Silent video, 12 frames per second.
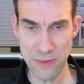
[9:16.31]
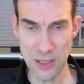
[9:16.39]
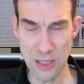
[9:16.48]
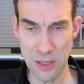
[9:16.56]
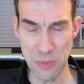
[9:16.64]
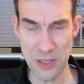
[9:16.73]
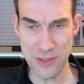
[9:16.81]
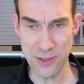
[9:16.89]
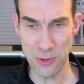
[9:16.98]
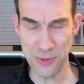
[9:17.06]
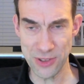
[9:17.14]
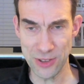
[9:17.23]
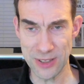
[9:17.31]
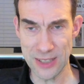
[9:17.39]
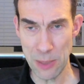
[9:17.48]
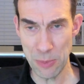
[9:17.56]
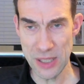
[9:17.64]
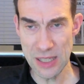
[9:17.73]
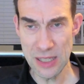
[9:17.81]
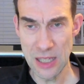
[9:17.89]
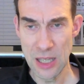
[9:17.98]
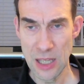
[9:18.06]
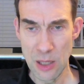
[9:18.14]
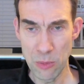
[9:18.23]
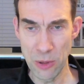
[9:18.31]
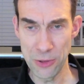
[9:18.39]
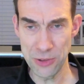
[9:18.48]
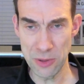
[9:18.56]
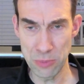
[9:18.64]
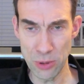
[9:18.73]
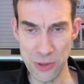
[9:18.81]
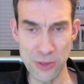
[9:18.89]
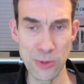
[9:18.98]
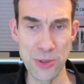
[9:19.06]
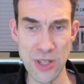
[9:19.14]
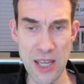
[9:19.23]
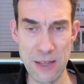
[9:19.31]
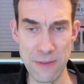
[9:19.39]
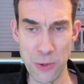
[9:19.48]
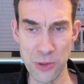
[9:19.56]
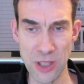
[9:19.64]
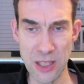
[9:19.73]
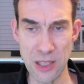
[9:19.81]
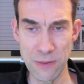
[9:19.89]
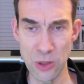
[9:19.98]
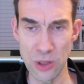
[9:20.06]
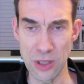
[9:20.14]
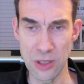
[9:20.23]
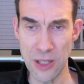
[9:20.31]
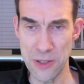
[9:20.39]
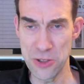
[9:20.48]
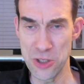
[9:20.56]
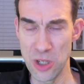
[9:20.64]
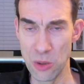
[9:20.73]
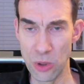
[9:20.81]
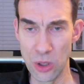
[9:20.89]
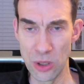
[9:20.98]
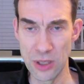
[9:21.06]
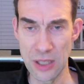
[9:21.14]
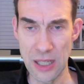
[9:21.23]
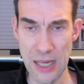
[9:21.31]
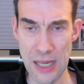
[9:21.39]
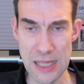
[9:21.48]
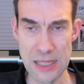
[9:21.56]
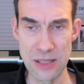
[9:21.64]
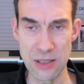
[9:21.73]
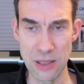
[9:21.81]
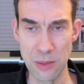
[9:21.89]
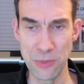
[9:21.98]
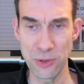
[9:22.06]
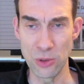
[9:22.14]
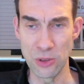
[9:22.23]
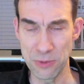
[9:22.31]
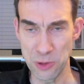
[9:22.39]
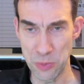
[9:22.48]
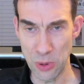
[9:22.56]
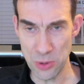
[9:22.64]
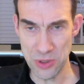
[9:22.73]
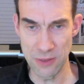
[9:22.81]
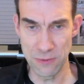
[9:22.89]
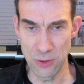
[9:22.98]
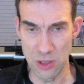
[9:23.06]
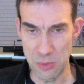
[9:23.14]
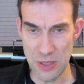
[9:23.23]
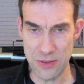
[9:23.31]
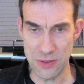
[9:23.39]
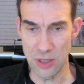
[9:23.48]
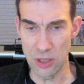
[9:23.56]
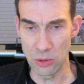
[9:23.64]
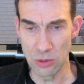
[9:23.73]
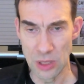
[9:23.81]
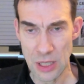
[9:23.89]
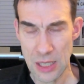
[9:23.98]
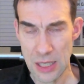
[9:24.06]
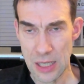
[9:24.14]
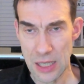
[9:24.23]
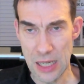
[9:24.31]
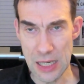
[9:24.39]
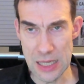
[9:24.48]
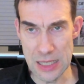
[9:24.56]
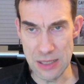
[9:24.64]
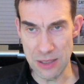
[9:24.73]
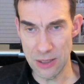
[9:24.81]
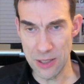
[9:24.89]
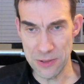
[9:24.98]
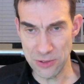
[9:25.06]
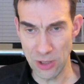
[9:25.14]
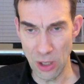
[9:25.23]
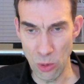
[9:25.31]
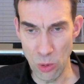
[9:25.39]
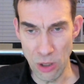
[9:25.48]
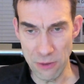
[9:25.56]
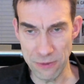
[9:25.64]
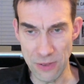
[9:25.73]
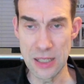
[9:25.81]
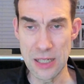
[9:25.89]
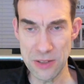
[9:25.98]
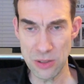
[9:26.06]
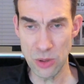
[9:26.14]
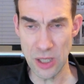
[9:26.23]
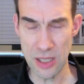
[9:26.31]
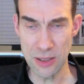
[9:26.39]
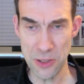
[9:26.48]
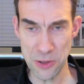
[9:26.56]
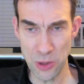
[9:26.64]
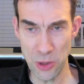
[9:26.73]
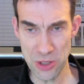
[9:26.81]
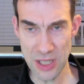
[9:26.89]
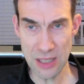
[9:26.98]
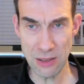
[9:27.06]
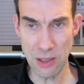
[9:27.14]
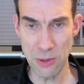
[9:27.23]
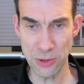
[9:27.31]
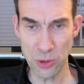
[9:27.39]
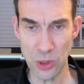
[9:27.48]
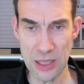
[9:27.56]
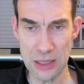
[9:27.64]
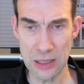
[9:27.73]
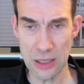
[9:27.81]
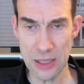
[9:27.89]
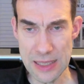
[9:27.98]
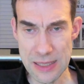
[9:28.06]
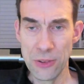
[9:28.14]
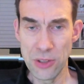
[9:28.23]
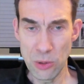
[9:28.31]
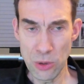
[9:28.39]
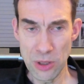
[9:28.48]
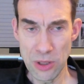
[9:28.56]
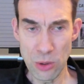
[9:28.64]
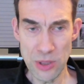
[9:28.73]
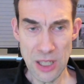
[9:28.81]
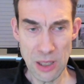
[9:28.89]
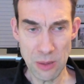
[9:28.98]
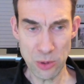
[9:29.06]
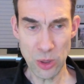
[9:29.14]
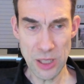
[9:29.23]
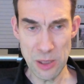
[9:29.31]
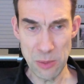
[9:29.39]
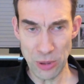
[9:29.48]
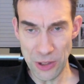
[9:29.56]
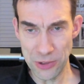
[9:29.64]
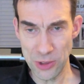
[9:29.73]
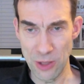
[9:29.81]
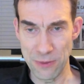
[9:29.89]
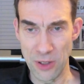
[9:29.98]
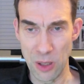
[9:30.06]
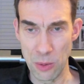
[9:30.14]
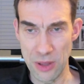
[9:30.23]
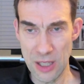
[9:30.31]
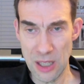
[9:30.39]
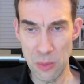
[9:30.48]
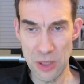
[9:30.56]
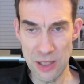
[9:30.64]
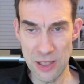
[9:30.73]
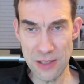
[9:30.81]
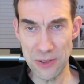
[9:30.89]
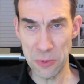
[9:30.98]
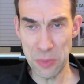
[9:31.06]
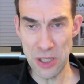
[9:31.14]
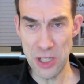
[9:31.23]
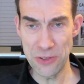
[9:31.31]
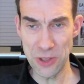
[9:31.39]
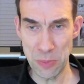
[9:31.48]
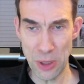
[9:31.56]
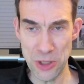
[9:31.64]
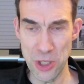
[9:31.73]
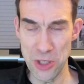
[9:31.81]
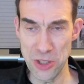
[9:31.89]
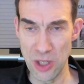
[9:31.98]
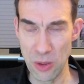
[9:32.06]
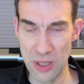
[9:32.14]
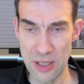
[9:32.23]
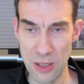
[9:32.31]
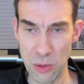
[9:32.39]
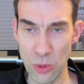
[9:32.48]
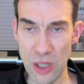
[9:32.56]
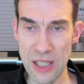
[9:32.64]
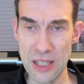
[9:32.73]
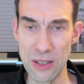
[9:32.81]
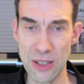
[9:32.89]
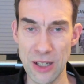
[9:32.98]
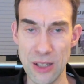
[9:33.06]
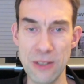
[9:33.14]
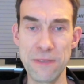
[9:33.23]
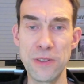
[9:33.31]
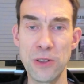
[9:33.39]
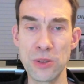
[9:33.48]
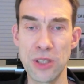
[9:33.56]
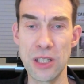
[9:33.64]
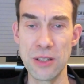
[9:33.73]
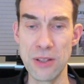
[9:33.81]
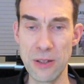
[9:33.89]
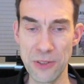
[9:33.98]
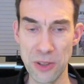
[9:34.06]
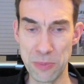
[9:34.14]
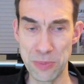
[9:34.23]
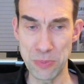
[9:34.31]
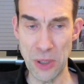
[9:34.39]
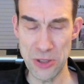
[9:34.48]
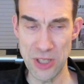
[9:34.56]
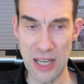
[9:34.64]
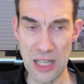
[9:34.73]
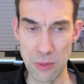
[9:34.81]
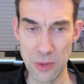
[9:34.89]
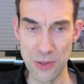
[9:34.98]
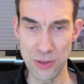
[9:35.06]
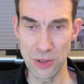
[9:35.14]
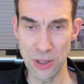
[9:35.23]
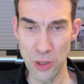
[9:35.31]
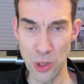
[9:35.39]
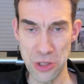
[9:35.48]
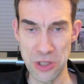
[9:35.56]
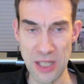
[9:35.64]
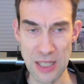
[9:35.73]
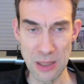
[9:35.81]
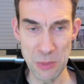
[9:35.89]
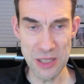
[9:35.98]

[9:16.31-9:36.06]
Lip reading: I found it a bit sort of slappy. Whereas the Brooks Launch 8 feels like I've got a nice shoe on and I'm sort of supported through the midsole and a nice toe off. And it's quite nice cushioning, although it's quite light. So all in all, yeah, I'm quite impressed so far with it. I mean, it is a budget shoe, and in a way you kind of feel that there is a budget element to the cushioning.